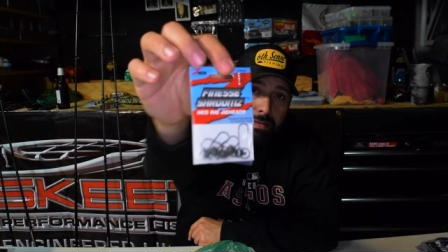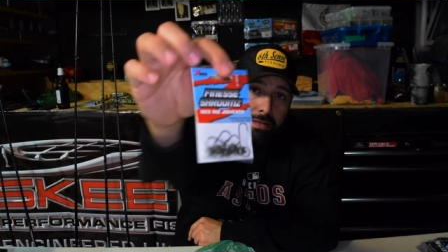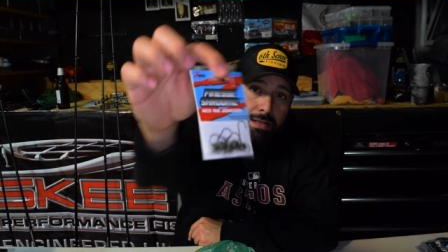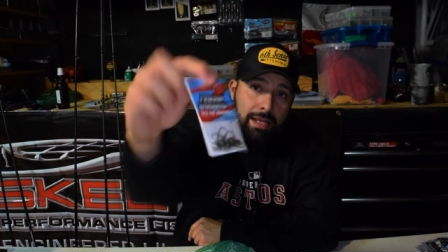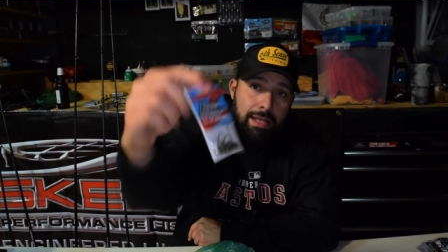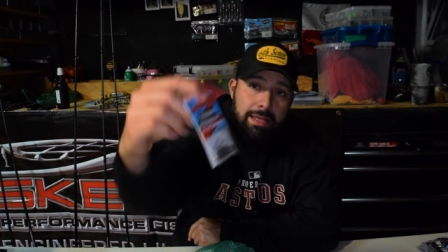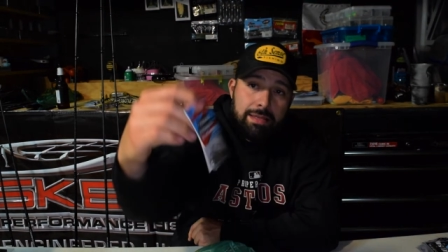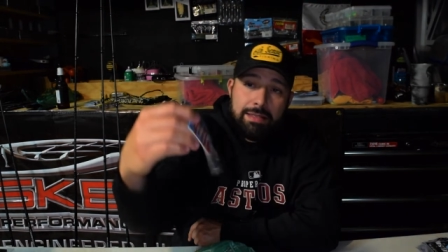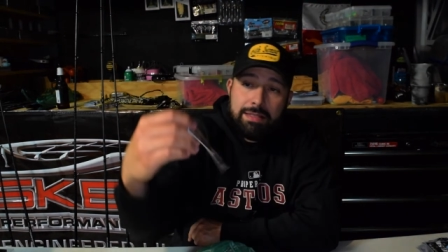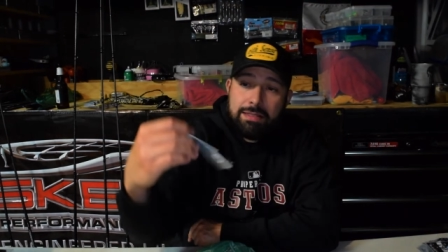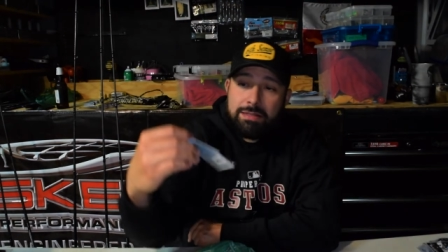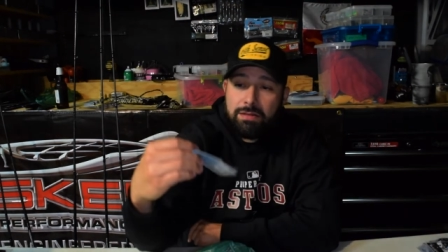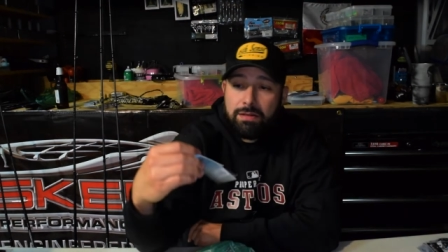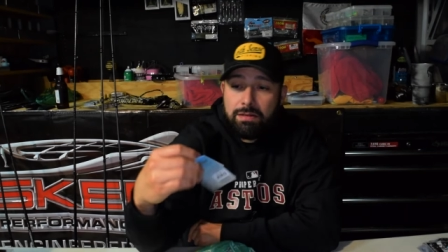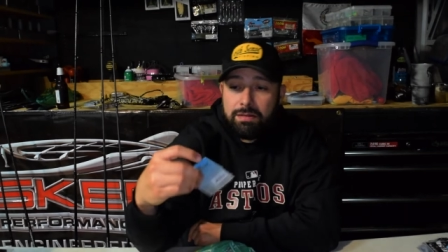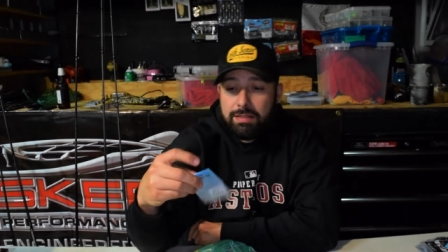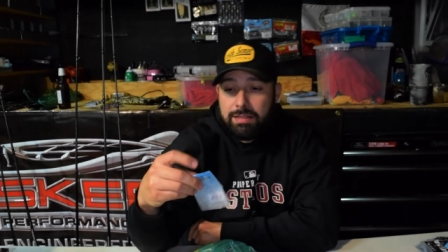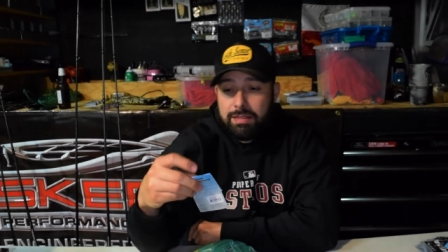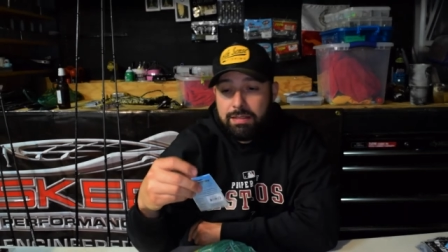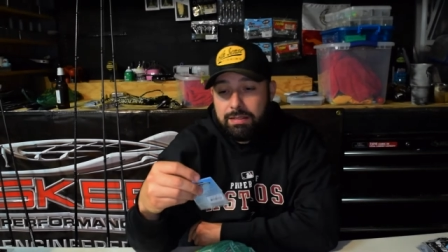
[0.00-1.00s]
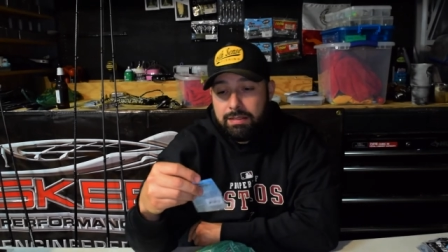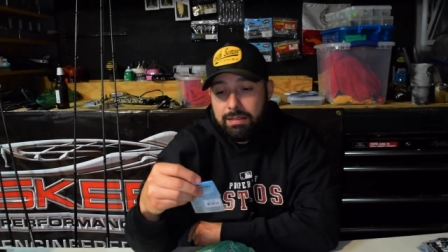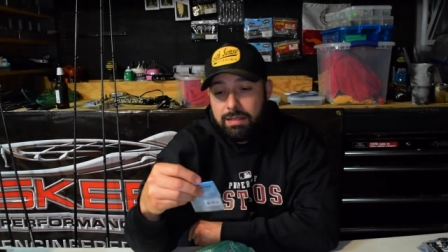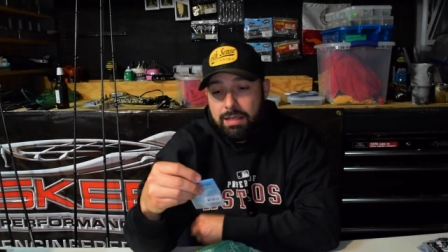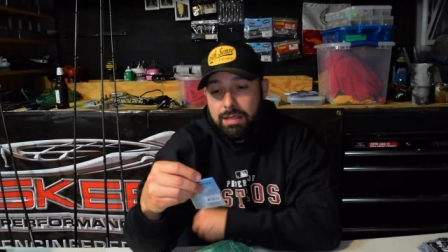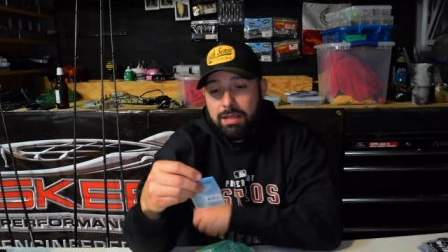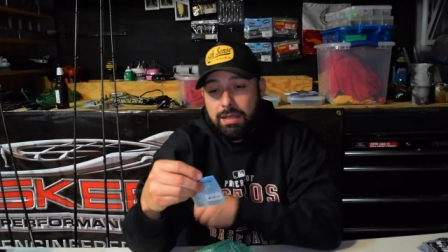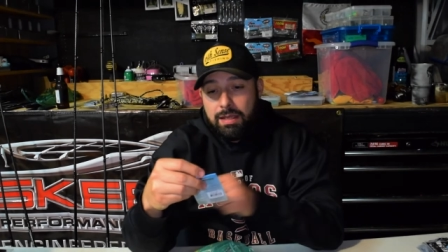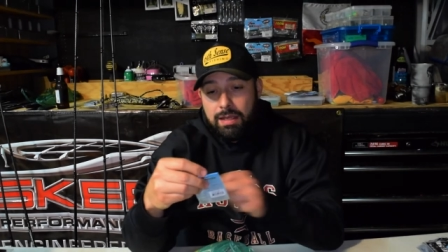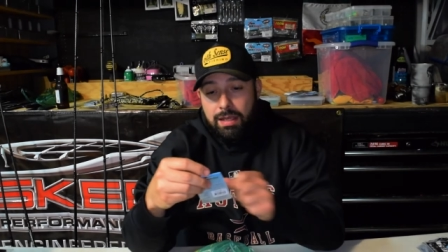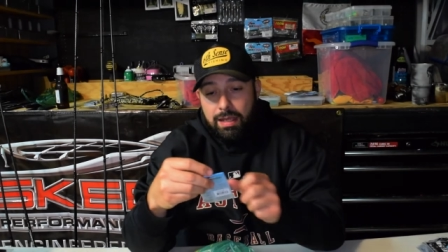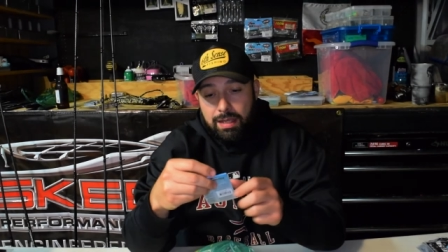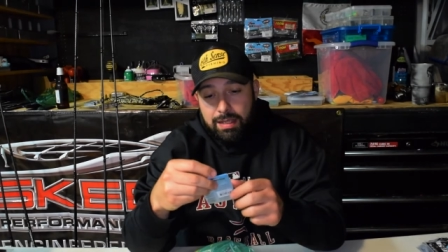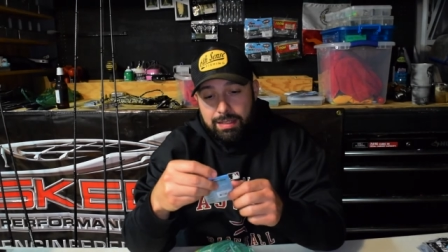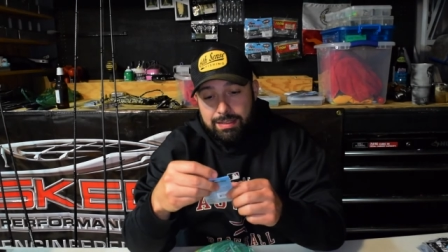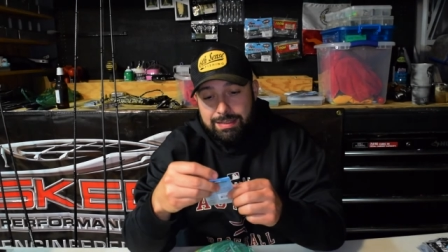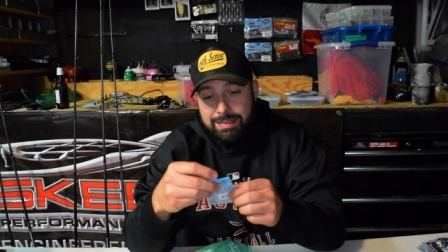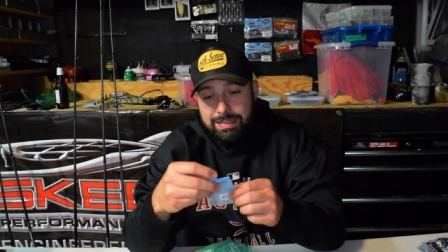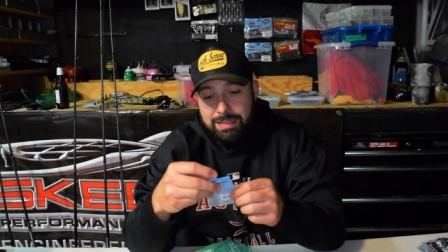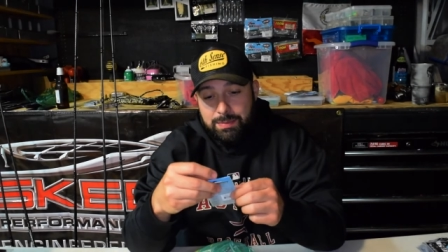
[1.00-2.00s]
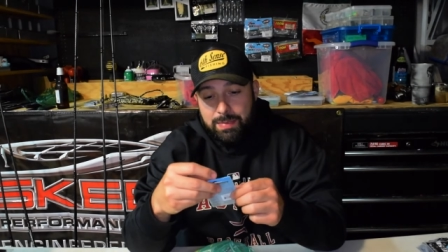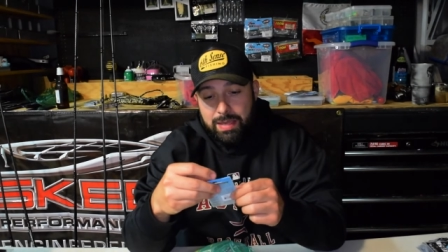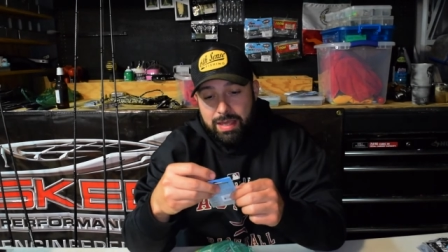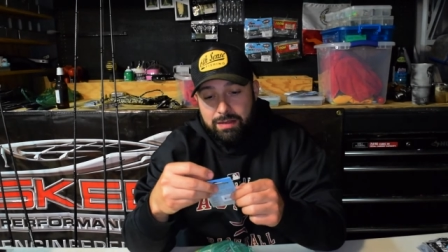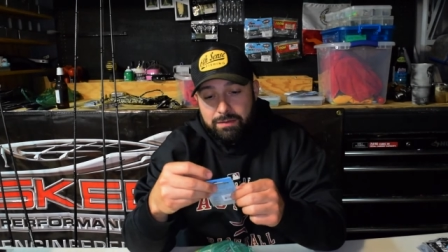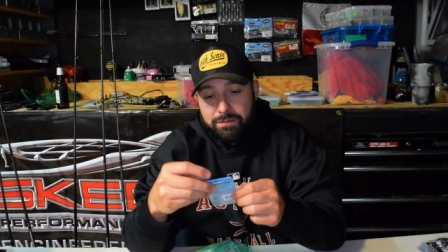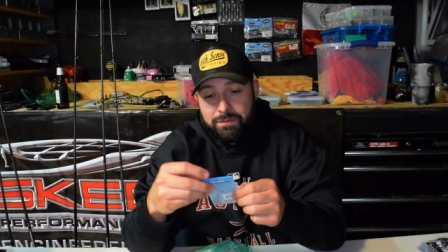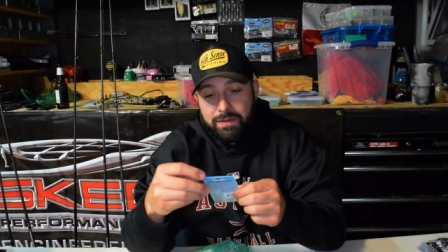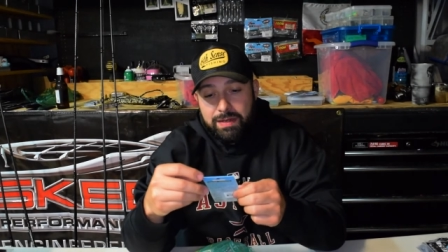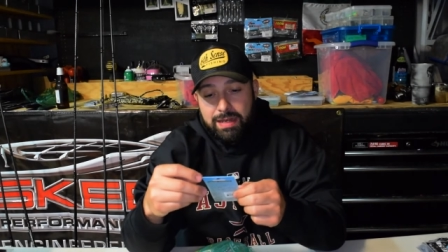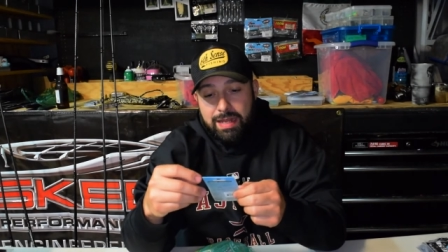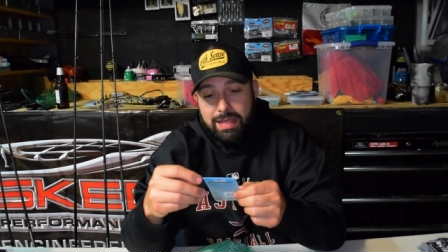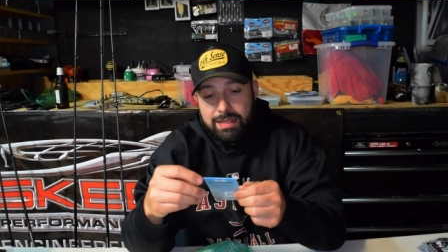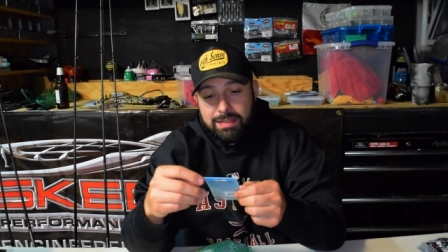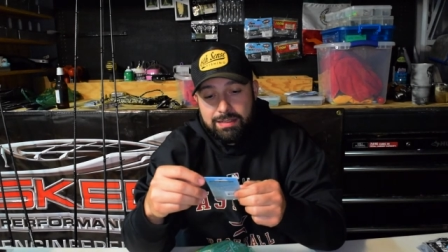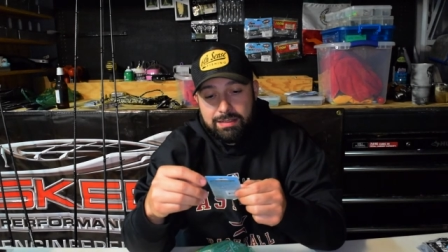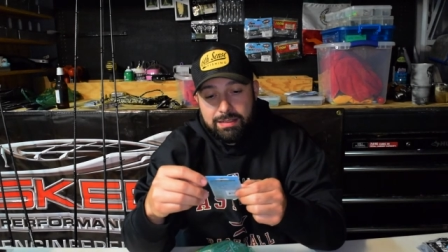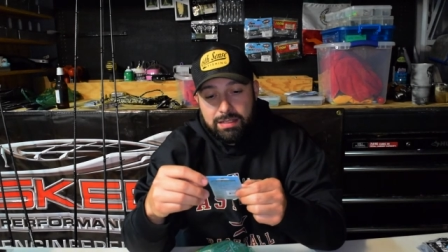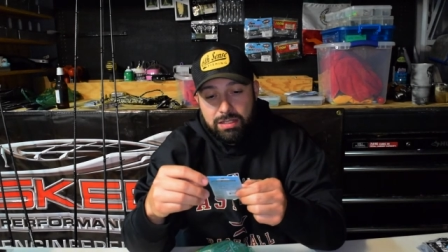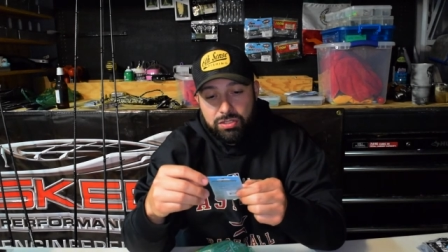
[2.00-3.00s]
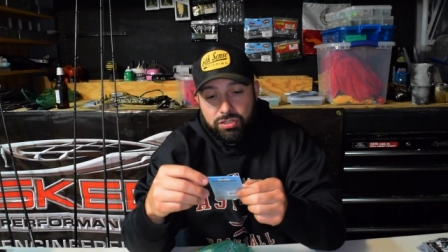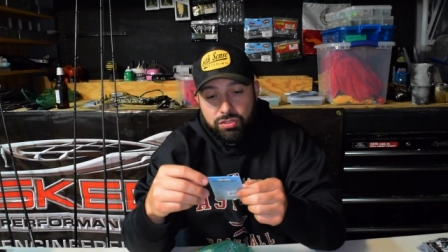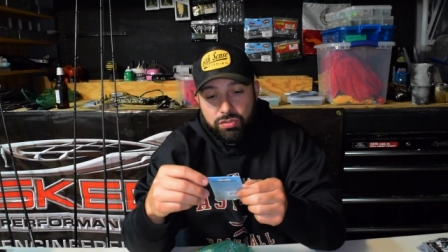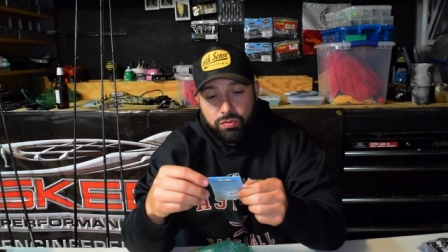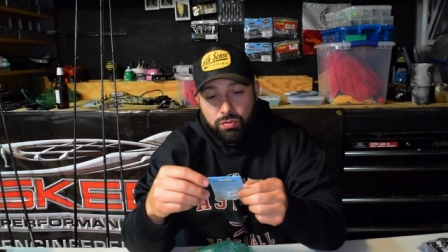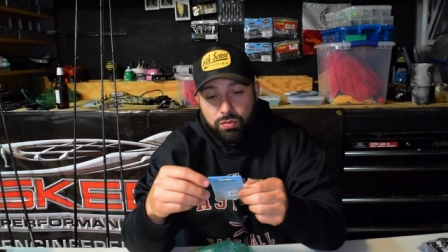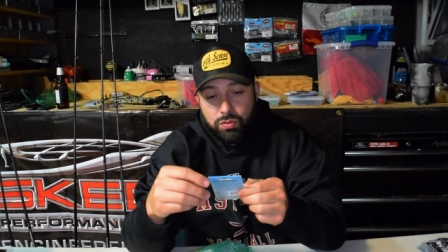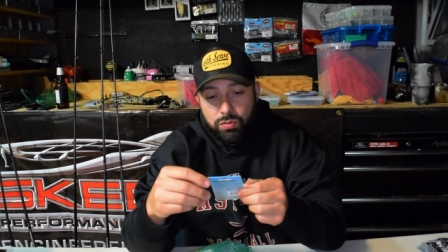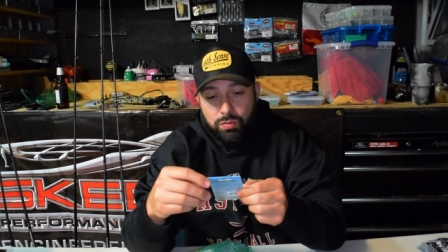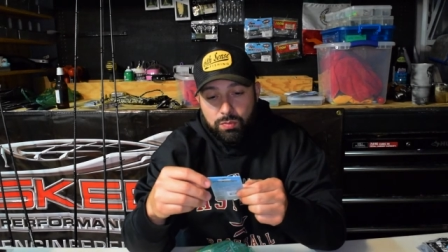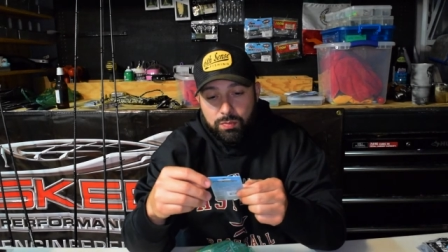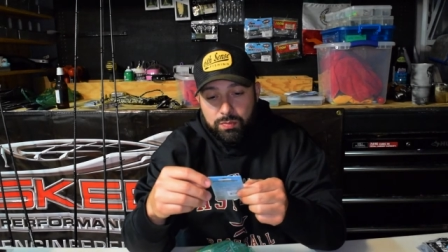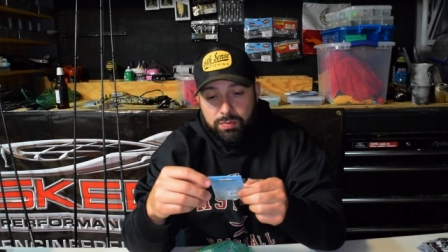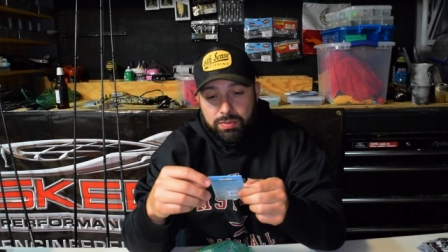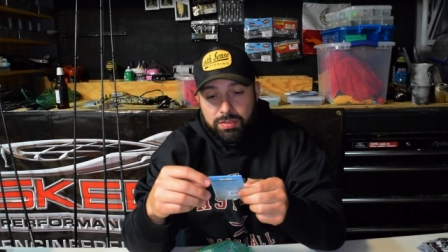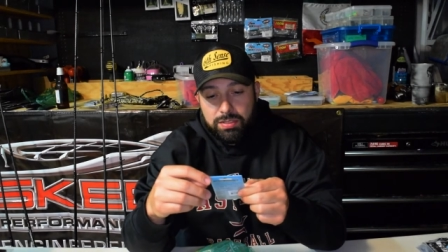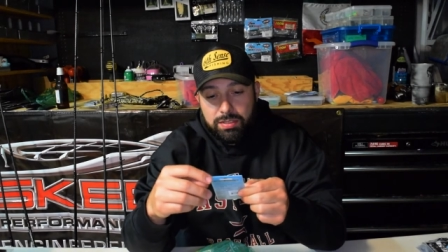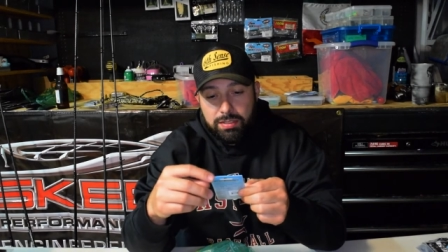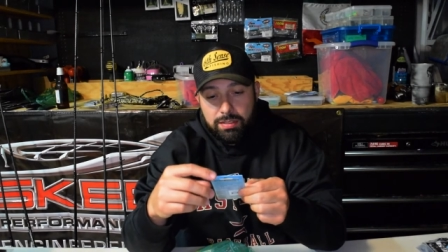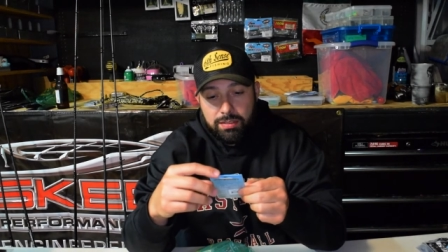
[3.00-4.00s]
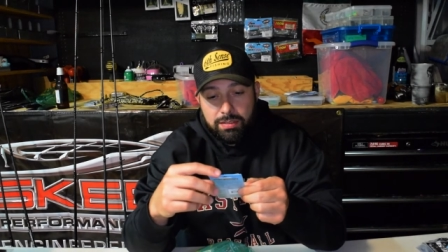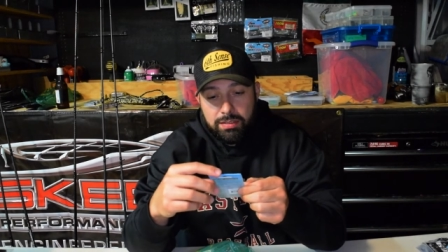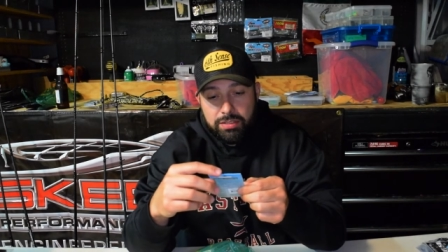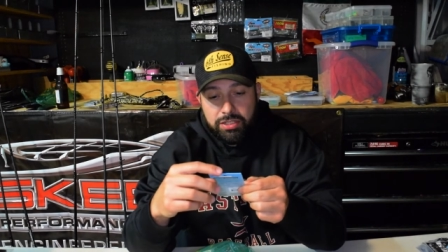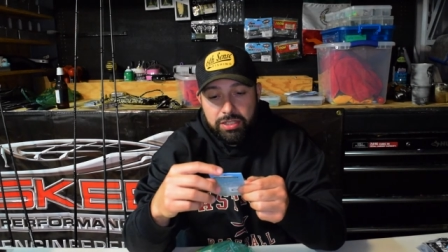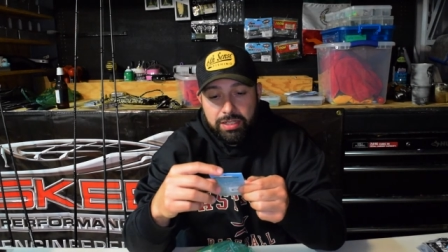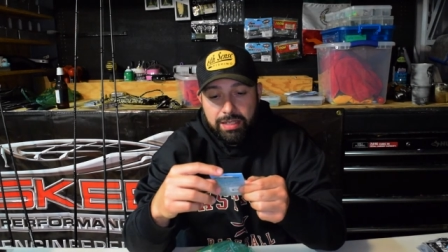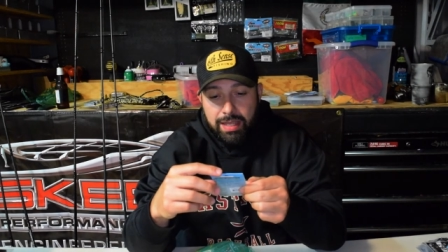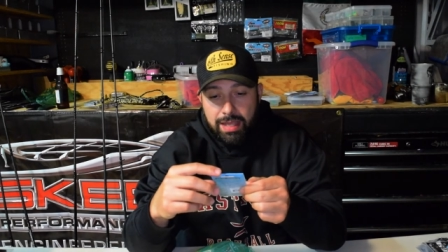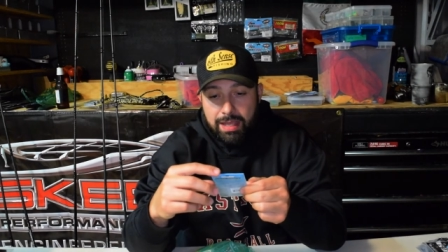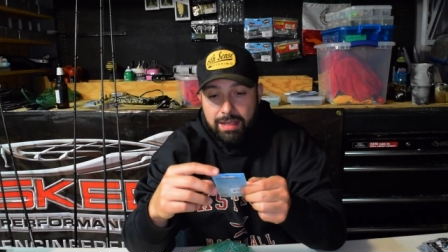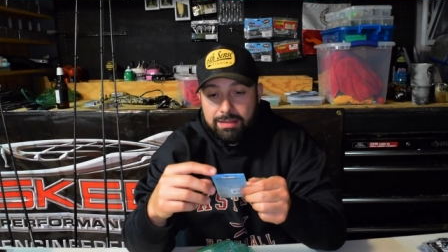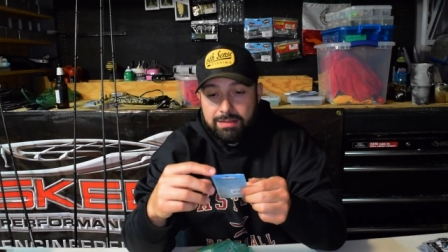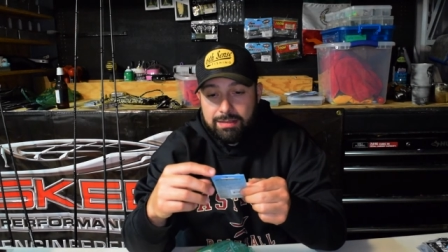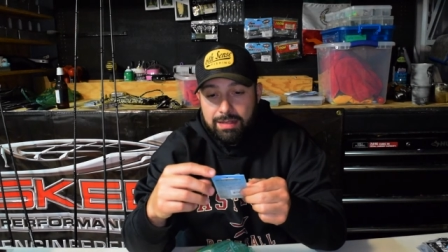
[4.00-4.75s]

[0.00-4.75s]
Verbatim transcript: And these are the uh, Z-Man Finesse Shrooms jig heads.